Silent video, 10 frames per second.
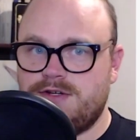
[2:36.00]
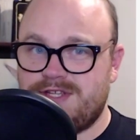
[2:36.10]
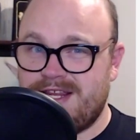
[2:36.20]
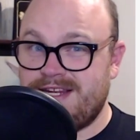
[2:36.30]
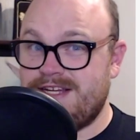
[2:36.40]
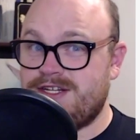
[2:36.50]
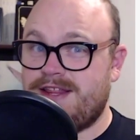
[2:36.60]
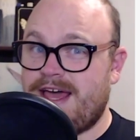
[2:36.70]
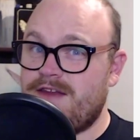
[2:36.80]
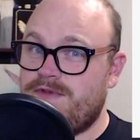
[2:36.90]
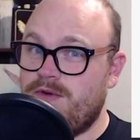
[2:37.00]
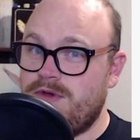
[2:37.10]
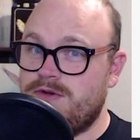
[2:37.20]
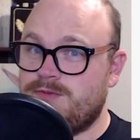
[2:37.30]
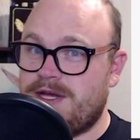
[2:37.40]
In addition to that, if you
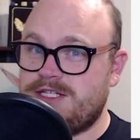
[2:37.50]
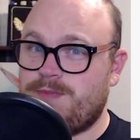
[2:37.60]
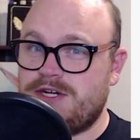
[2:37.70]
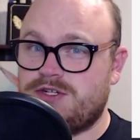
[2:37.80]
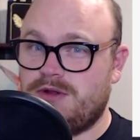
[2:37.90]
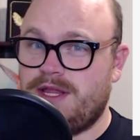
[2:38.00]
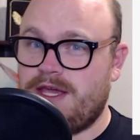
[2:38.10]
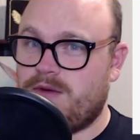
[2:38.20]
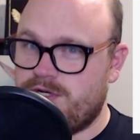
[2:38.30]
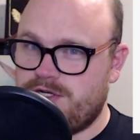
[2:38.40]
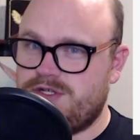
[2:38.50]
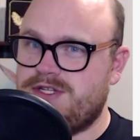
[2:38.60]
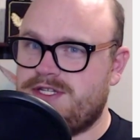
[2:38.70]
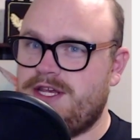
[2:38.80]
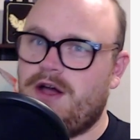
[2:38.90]
use my special link, which you should
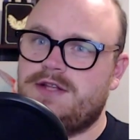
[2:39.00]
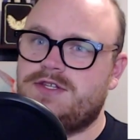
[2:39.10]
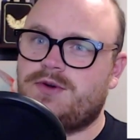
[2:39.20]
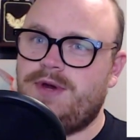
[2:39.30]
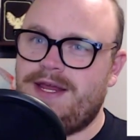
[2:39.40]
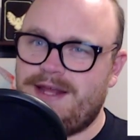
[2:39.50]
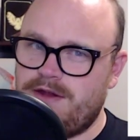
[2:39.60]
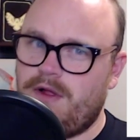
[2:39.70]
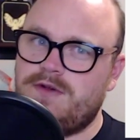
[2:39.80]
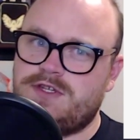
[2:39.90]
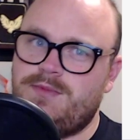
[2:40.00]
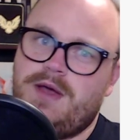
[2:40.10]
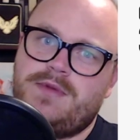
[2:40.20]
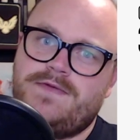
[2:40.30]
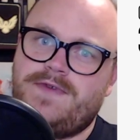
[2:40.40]
see on screen and you'll also be
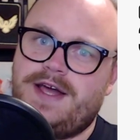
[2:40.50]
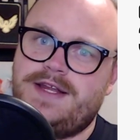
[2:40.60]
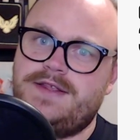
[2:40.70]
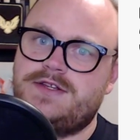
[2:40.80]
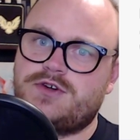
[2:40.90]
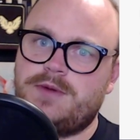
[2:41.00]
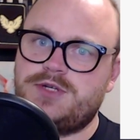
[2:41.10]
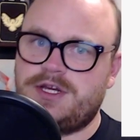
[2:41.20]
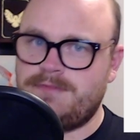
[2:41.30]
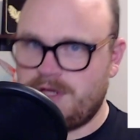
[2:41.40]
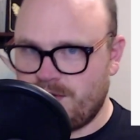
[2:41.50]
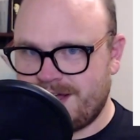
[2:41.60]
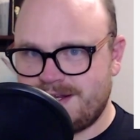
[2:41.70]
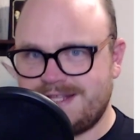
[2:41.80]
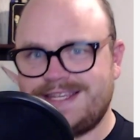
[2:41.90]
able to find in the description, you'll get
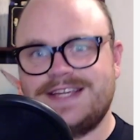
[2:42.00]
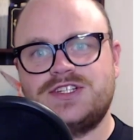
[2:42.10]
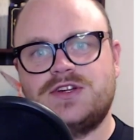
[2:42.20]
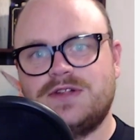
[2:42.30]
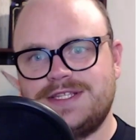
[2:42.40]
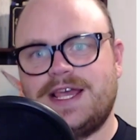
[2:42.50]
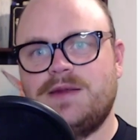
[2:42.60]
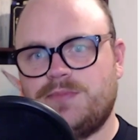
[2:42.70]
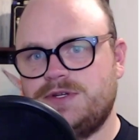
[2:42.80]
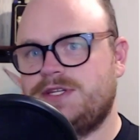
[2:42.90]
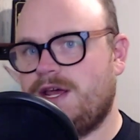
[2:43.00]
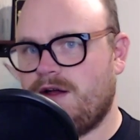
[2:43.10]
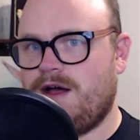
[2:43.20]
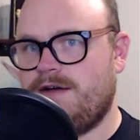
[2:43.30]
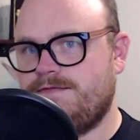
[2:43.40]
an additional 10%
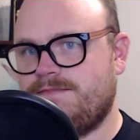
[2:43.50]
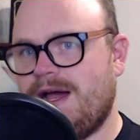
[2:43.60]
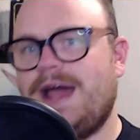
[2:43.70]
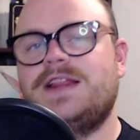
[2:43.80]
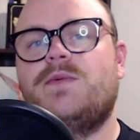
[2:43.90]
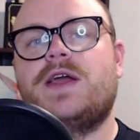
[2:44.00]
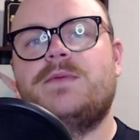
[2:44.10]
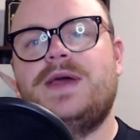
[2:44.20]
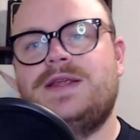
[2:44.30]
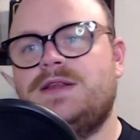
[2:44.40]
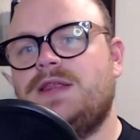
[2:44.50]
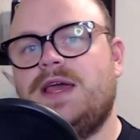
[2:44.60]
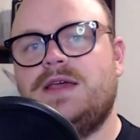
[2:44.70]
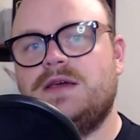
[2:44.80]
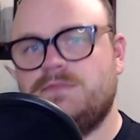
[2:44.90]
off. I highly recommend Into the
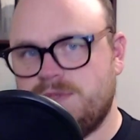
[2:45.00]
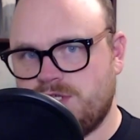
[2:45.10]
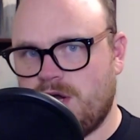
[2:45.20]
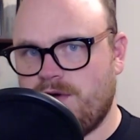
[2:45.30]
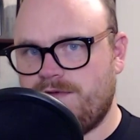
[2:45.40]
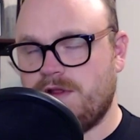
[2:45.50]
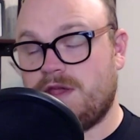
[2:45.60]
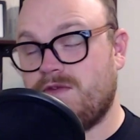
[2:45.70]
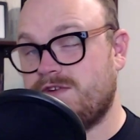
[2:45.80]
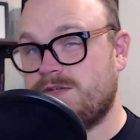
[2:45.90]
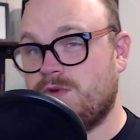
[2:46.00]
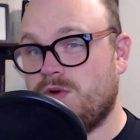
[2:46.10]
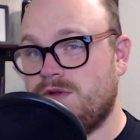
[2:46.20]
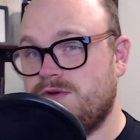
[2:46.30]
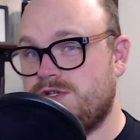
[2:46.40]
AM, so if you're looking for some
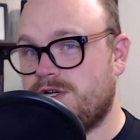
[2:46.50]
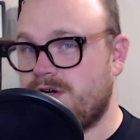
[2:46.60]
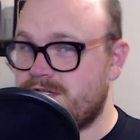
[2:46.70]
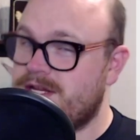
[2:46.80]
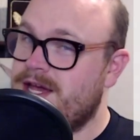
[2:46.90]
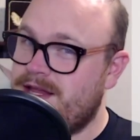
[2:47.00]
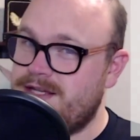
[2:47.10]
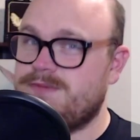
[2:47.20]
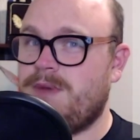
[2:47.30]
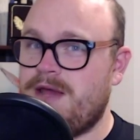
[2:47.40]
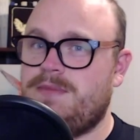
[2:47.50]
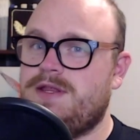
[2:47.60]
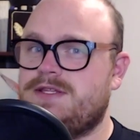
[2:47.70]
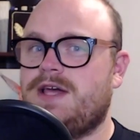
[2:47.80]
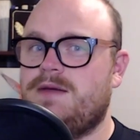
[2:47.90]
cool new shirts, this might be
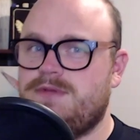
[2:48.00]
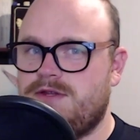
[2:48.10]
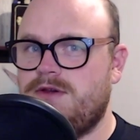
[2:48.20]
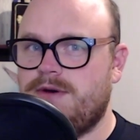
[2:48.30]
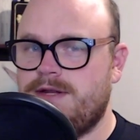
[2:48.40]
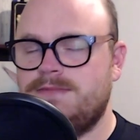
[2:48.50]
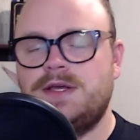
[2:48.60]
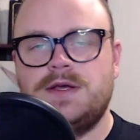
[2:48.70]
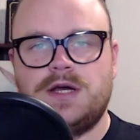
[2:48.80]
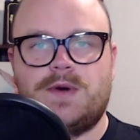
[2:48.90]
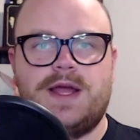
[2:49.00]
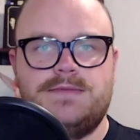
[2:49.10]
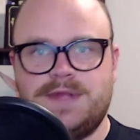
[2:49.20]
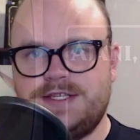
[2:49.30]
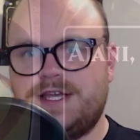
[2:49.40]
the time to do it. Alright,
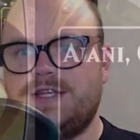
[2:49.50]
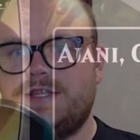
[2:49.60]
let's get to the